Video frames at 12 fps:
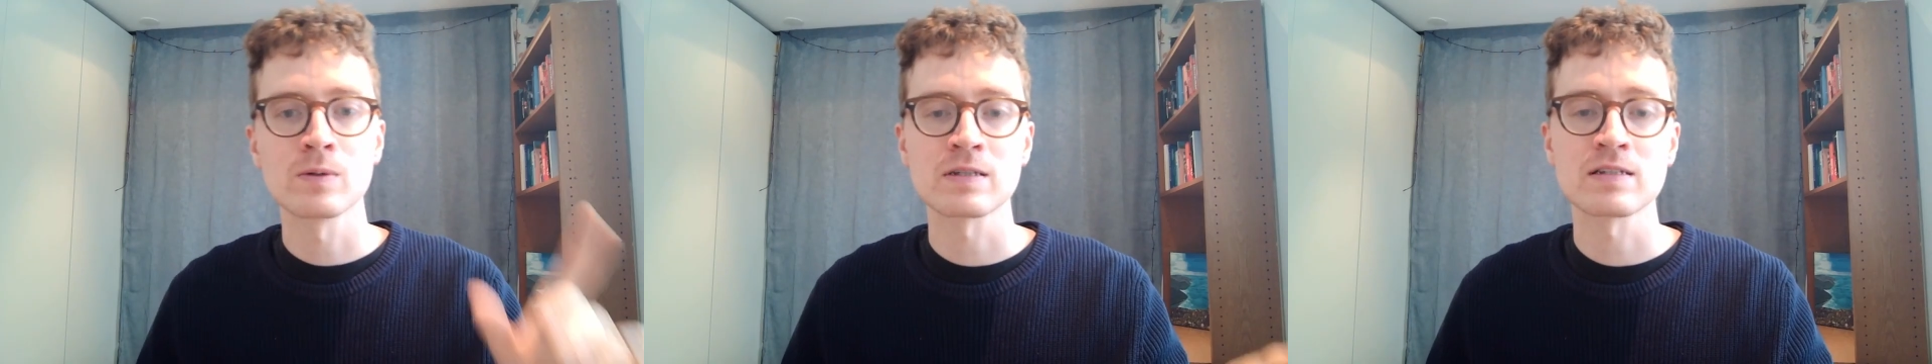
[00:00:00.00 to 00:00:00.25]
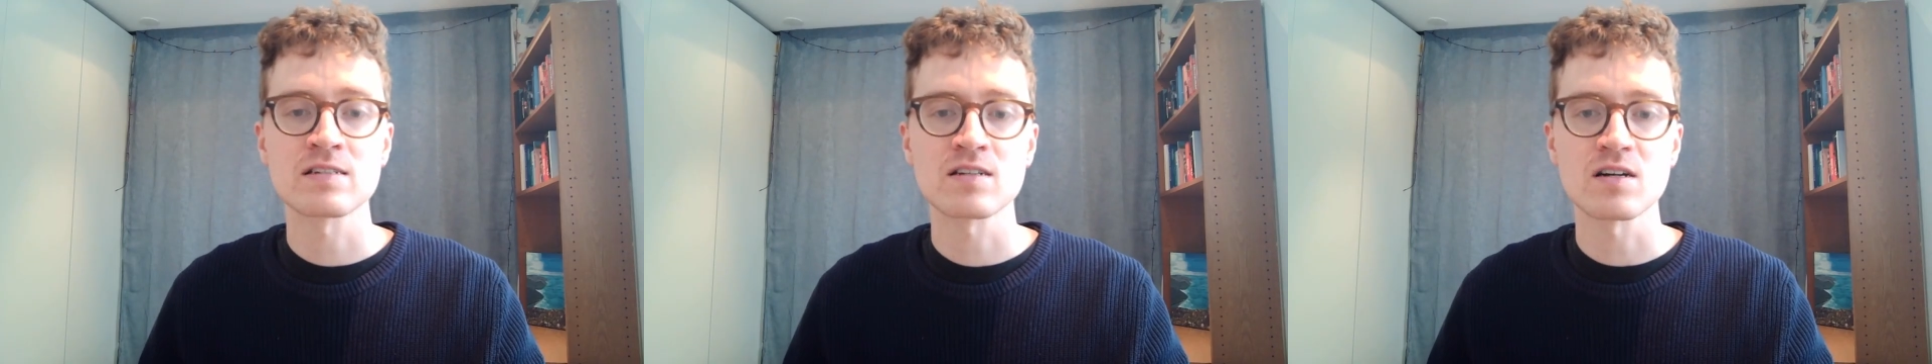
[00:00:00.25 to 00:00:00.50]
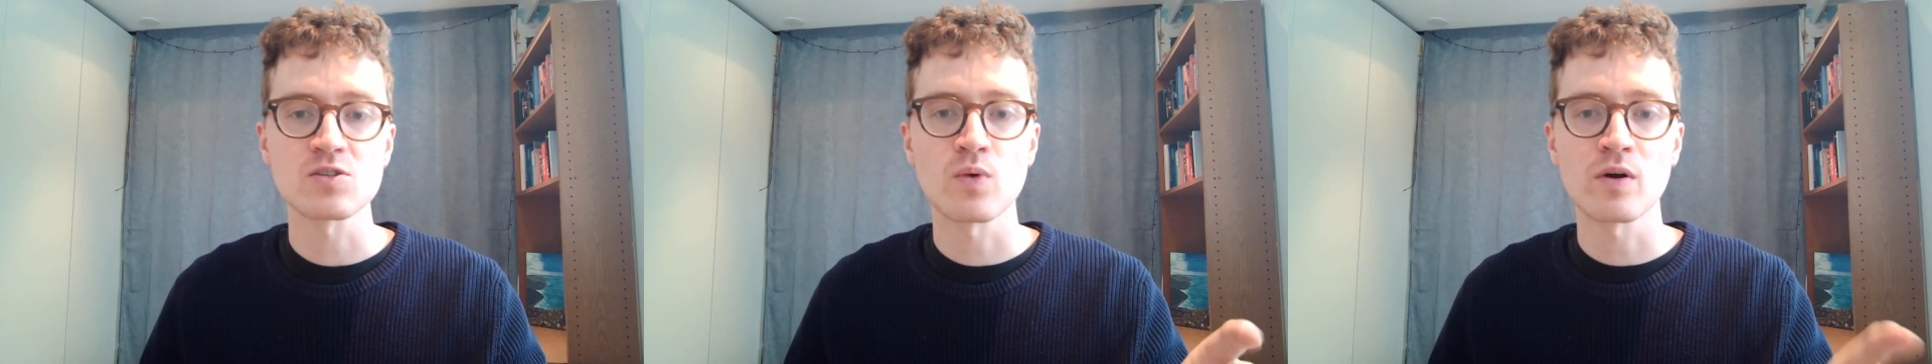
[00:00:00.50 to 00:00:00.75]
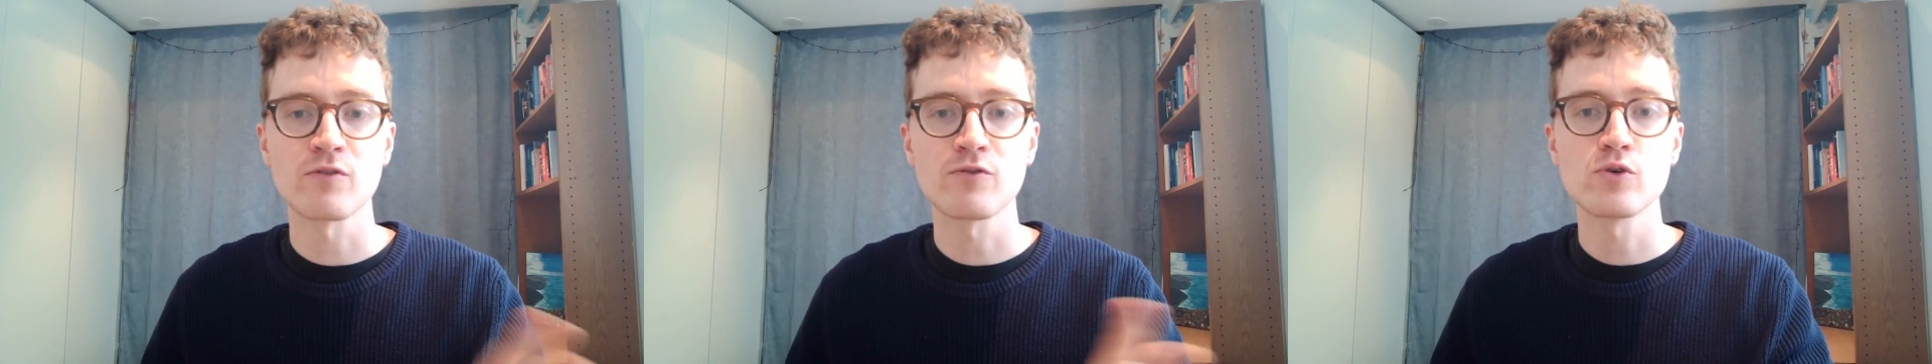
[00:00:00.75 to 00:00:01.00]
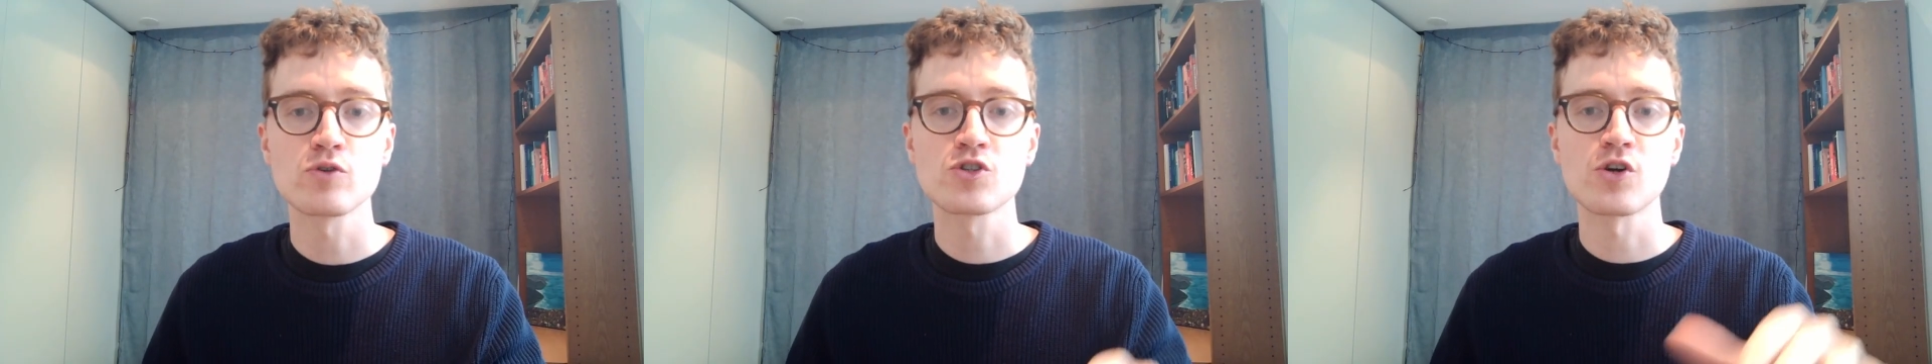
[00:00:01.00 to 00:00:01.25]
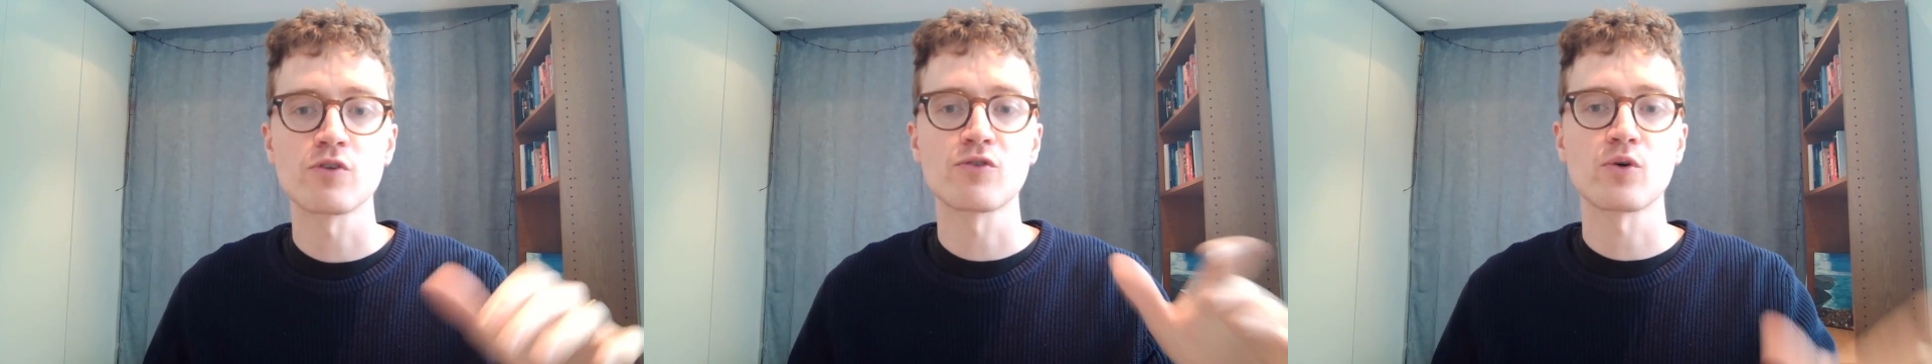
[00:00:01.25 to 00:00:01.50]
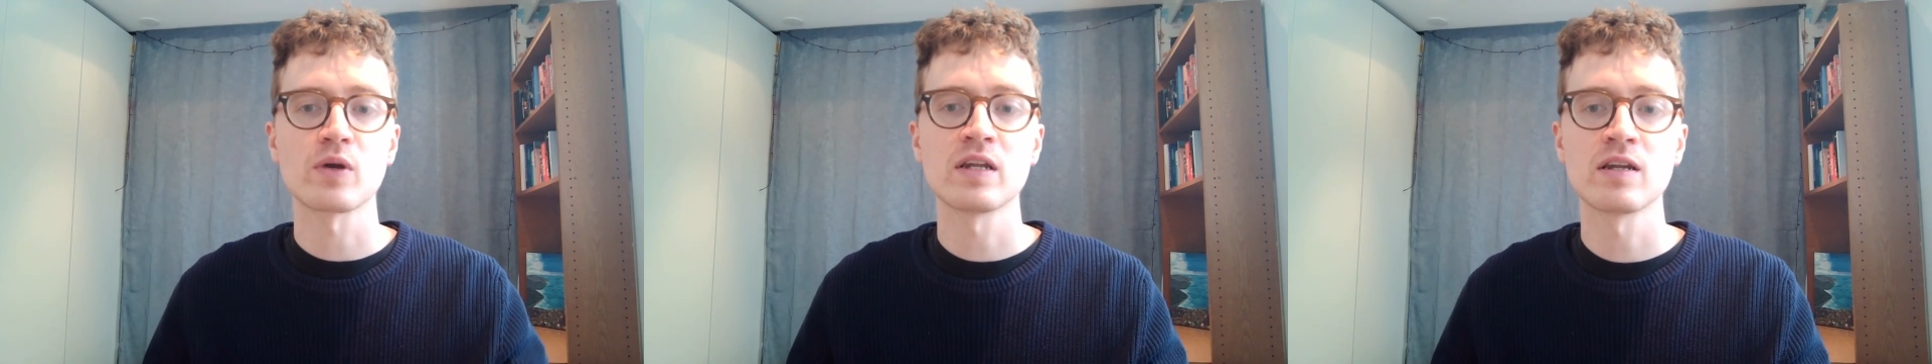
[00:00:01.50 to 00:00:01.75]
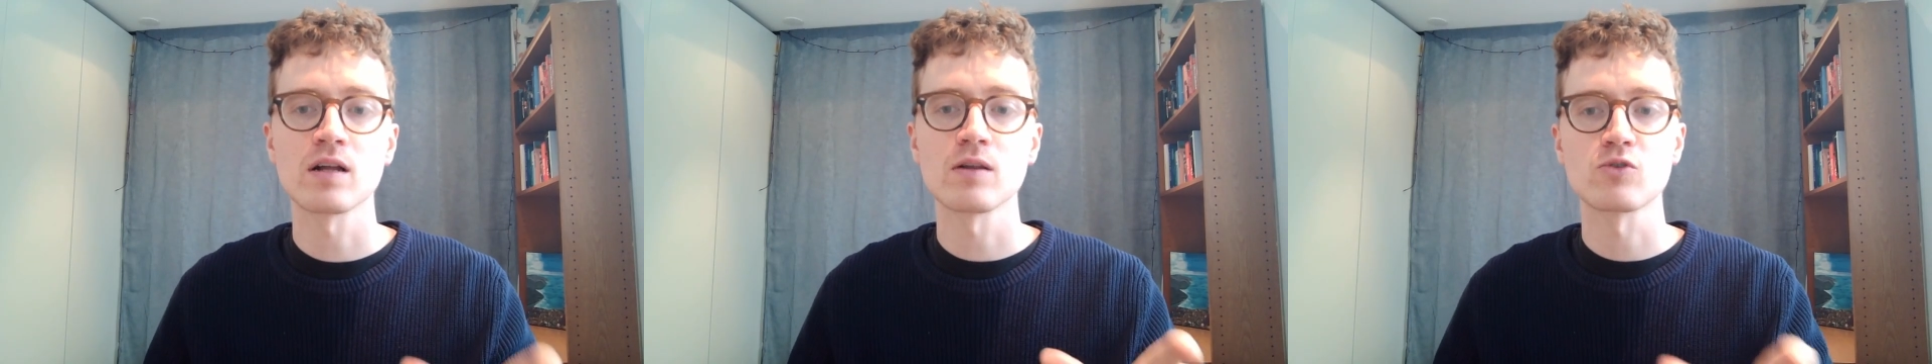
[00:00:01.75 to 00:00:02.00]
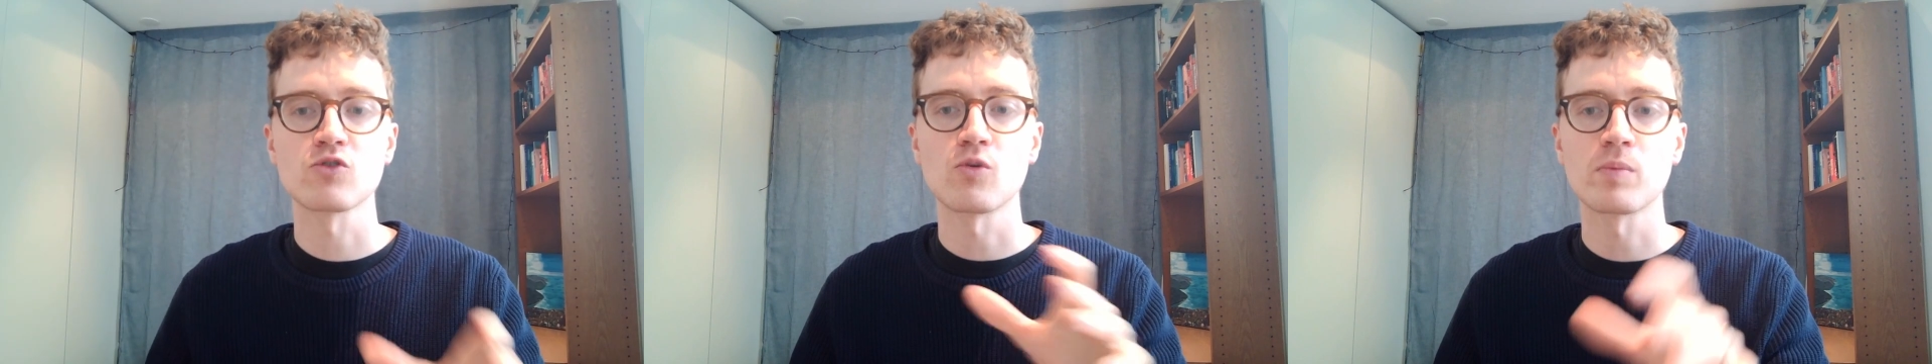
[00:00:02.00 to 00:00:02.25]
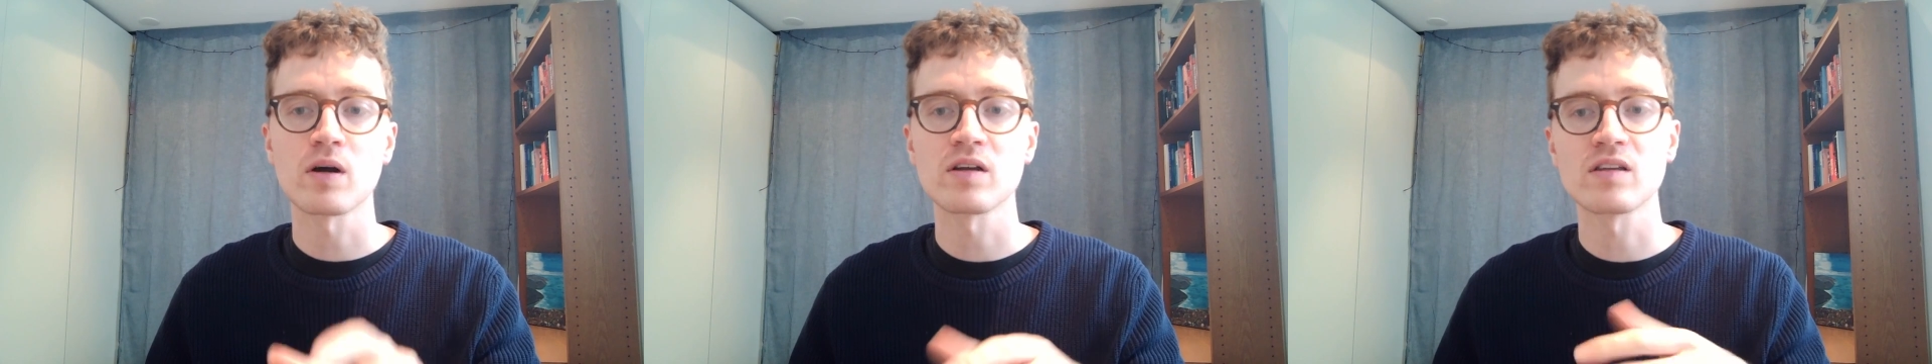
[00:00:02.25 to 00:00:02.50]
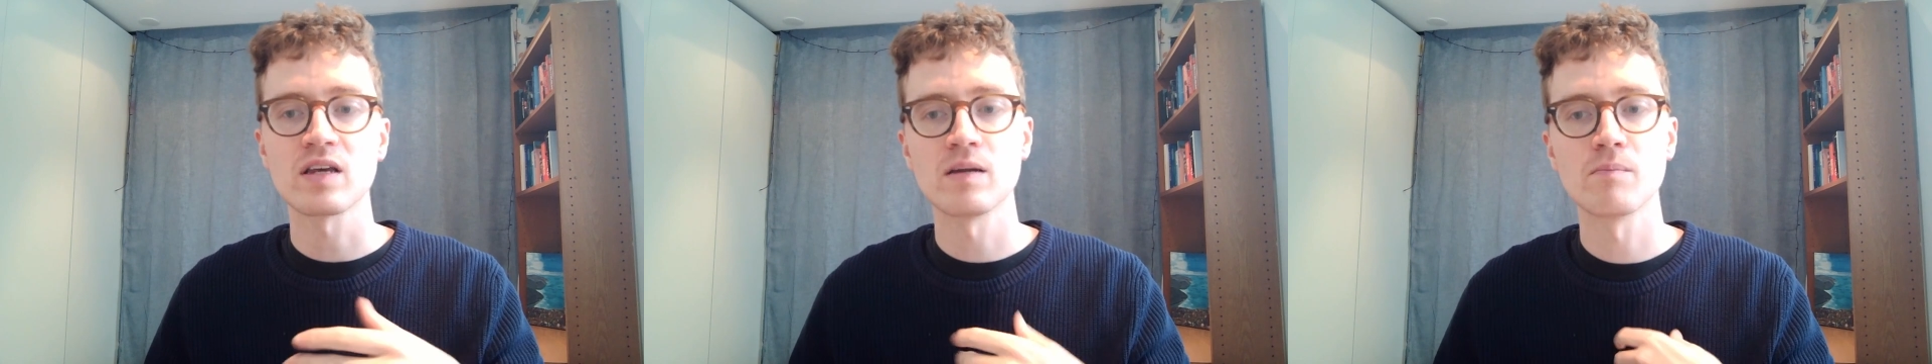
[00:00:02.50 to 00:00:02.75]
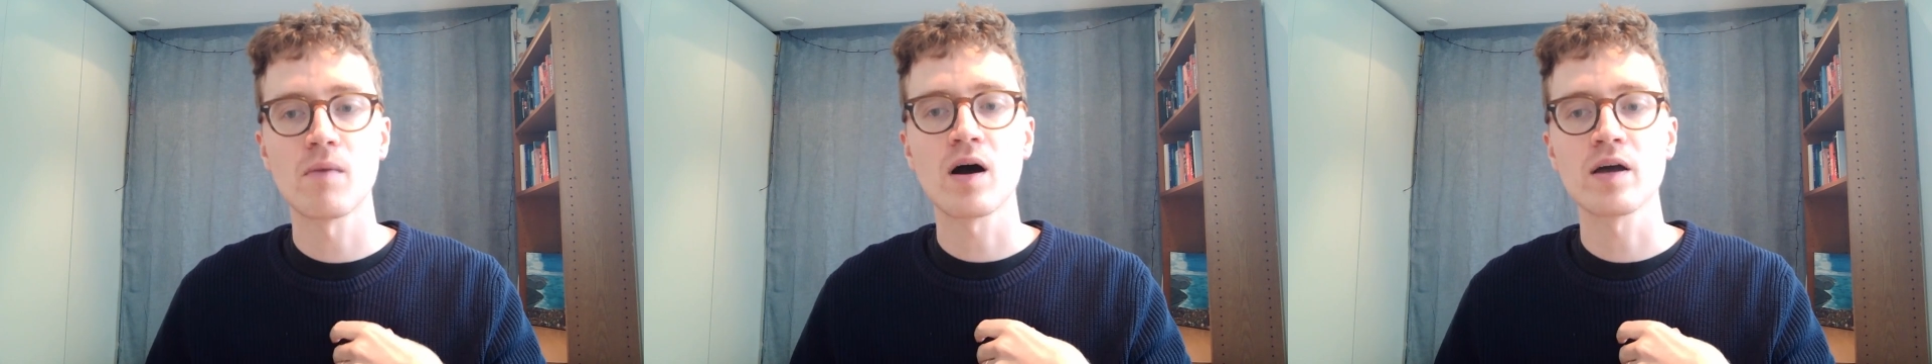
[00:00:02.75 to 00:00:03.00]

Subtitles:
discuss why the future for India looks so bright in my,